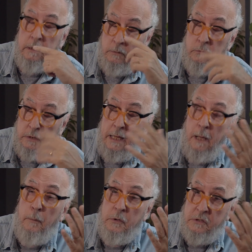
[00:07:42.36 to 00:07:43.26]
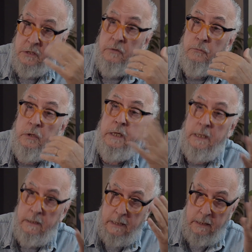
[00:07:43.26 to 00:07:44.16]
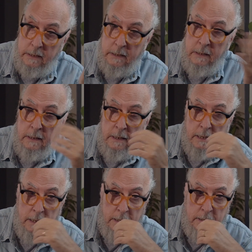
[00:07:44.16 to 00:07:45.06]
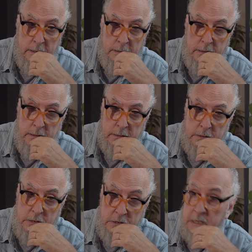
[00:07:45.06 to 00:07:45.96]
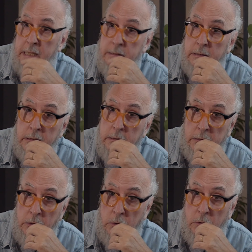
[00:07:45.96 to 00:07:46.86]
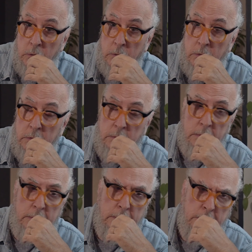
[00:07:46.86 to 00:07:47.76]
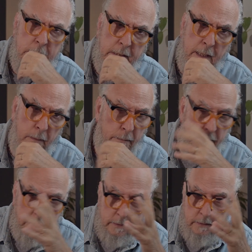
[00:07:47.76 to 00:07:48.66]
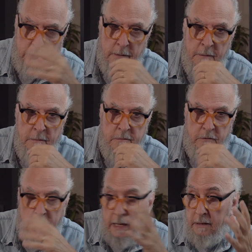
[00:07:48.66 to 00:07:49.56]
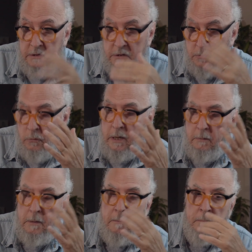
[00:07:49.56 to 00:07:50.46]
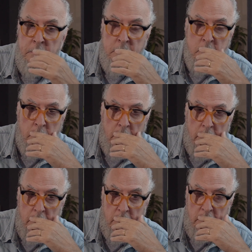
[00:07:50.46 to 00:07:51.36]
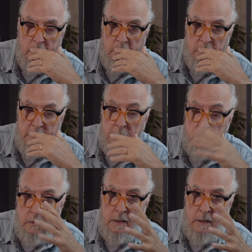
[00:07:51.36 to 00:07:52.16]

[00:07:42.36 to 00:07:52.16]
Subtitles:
would help us if we needed any genetic, help and for analysis or whatever. With them,